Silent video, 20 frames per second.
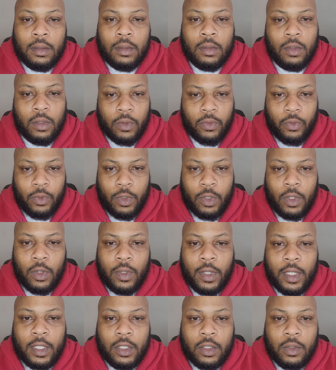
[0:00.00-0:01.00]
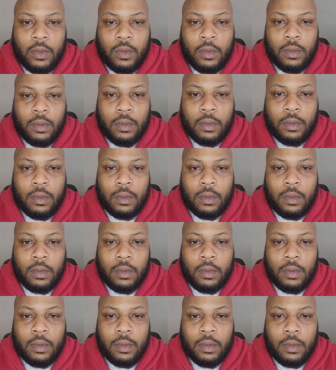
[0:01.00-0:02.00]
So if you know that's you,
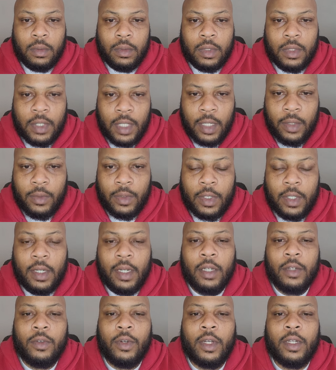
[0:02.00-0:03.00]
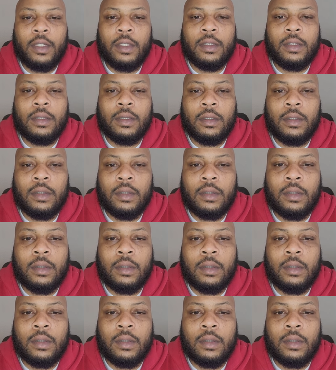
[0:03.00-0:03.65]
stand within that greatness.